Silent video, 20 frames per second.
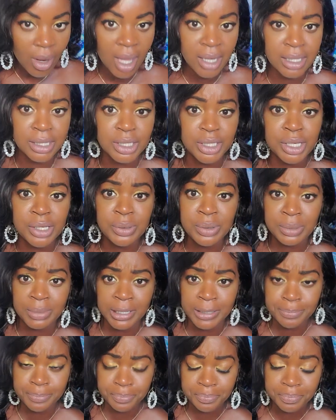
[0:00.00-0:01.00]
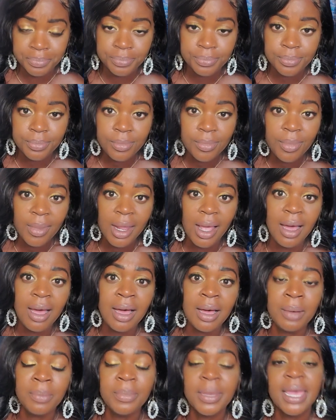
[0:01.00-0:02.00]
Excuse me.
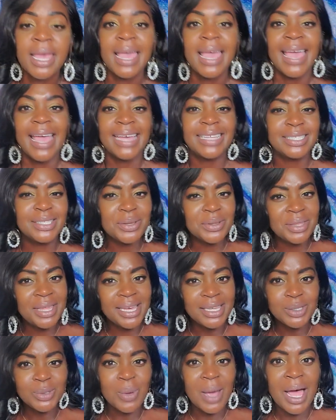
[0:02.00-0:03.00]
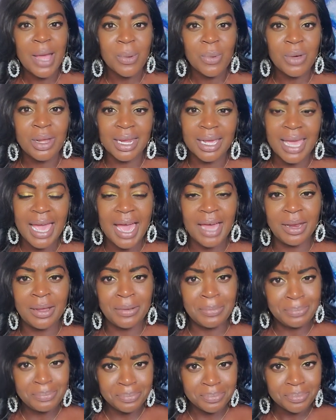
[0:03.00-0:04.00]
Um, and so that's why I want to kind
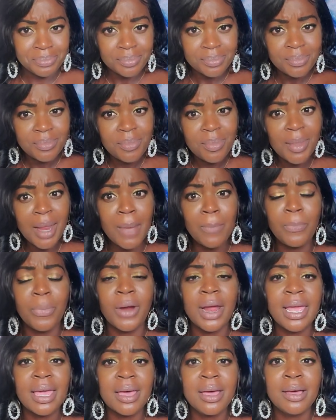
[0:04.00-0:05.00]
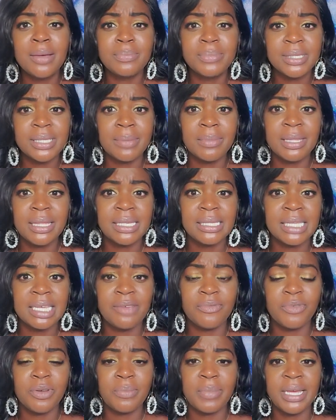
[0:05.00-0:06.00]
of break up some of this
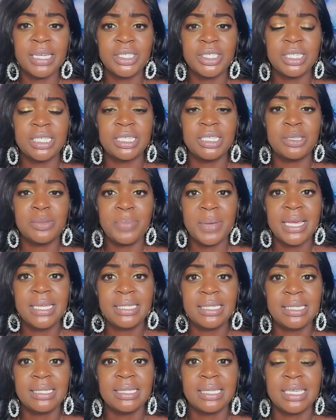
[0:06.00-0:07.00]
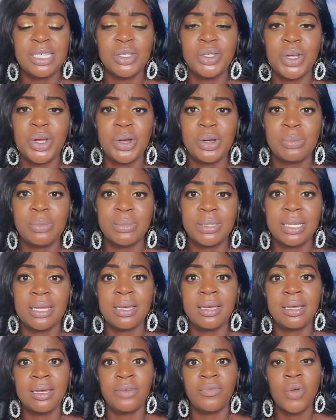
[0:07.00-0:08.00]
information into pieces in terms
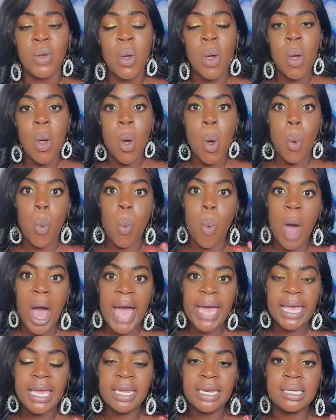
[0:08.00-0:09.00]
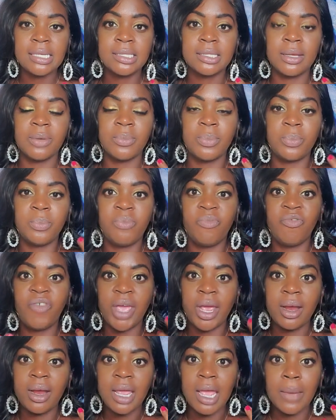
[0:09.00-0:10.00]
of why it is
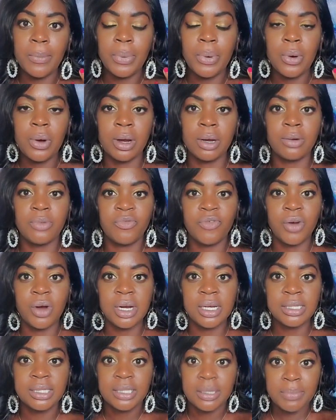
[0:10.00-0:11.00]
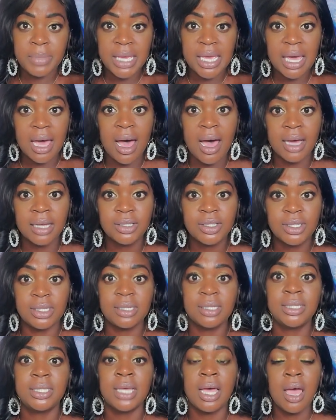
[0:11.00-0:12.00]
very important for us to be
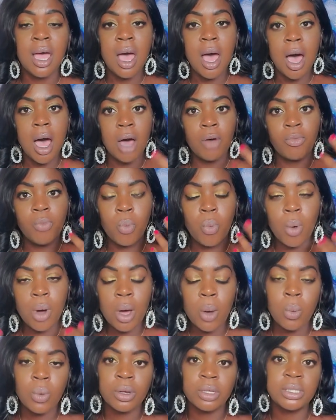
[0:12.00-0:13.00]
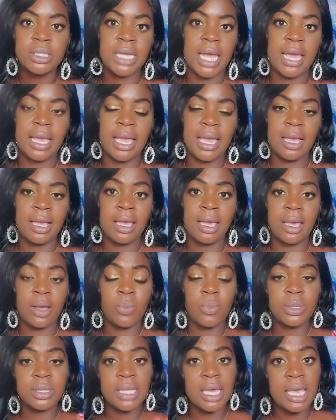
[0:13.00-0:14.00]
conscious of what we're taking in
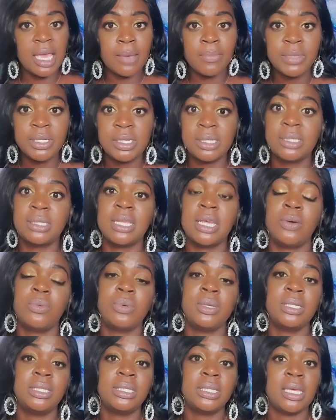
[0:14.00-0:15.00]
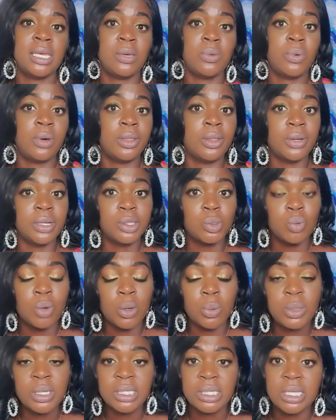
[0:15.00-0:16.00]
with the images that we see, whether it's what
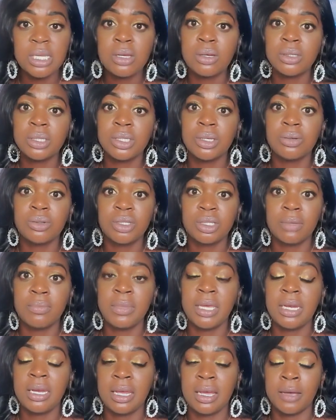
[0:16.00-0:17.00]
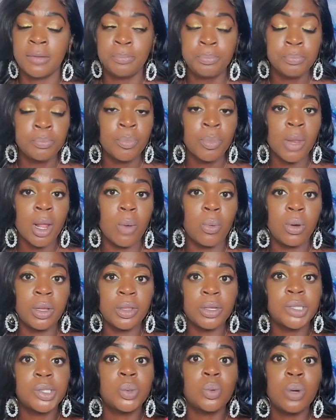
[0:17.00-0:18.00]
we see on social media, whether
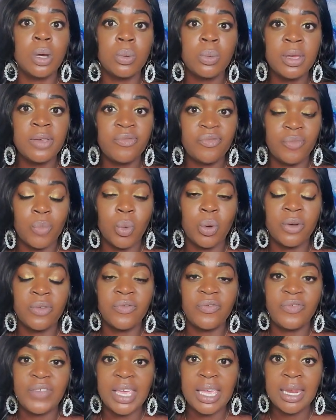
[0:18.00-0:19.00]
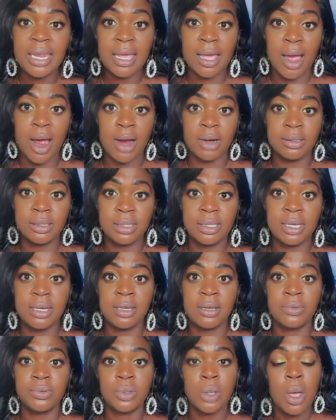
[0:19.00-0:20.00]
it's what we're feeding
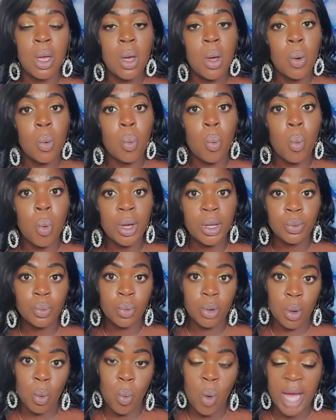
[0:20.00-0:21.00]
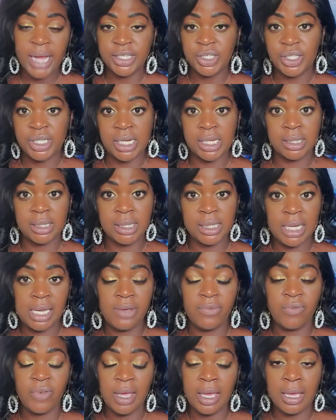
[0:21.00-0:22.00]
ourselves when we're watching
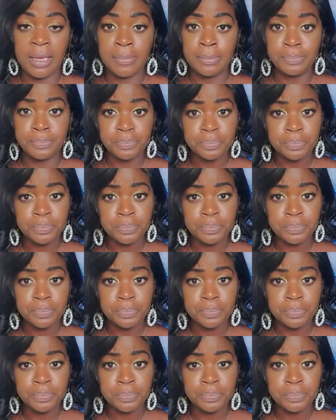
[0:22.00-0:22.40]
TV.